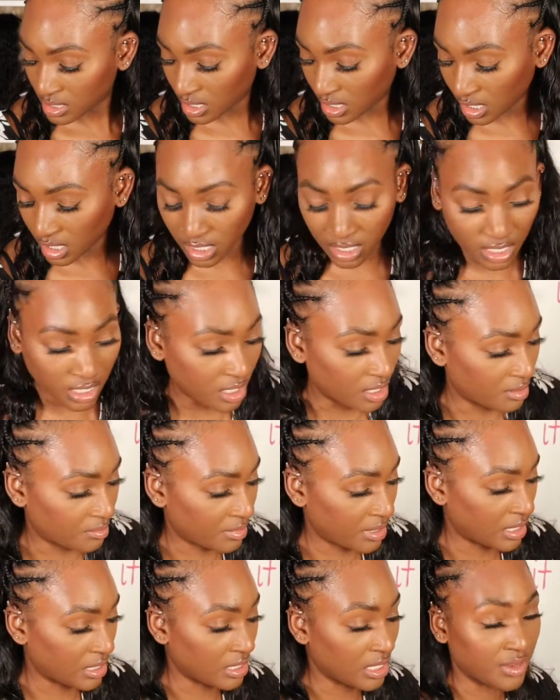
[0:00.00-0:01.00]

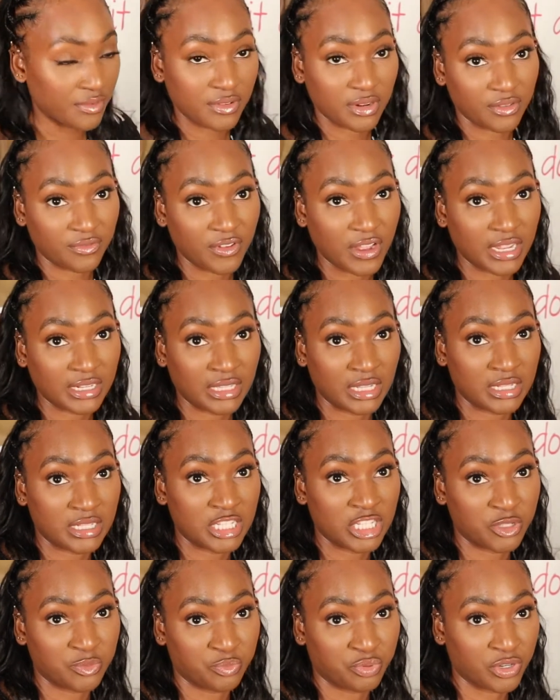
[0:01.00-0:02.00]
And given the fact that
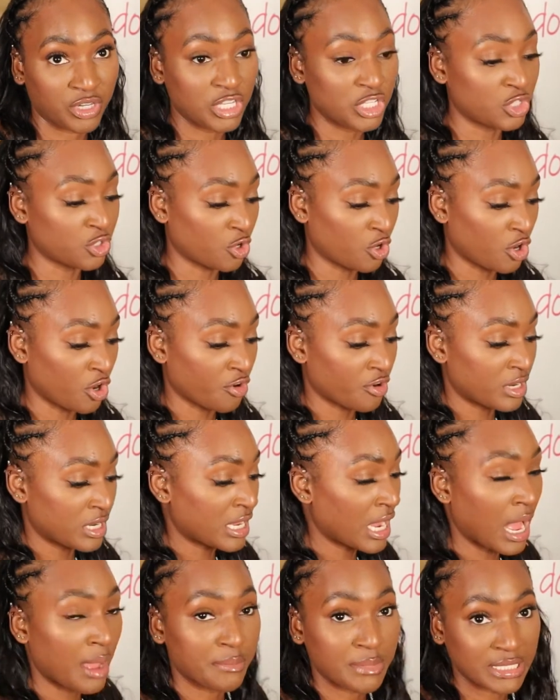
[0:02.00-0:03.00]
these braids are already
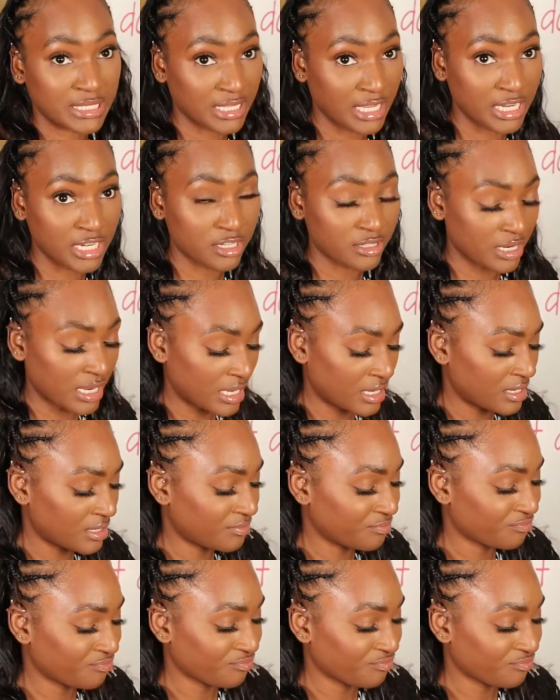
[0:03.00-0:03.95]
got me tender-headed,